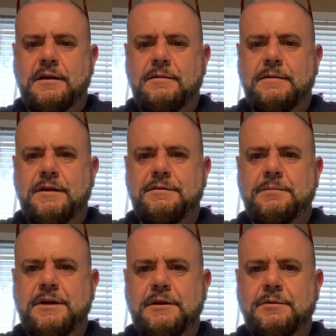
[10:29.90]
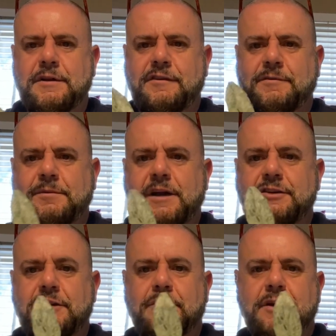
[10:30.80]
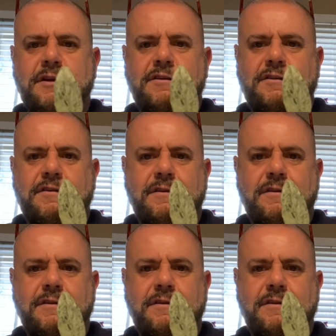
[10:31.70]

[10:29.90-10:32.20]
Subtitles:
Everybody wants splashy Hoyas.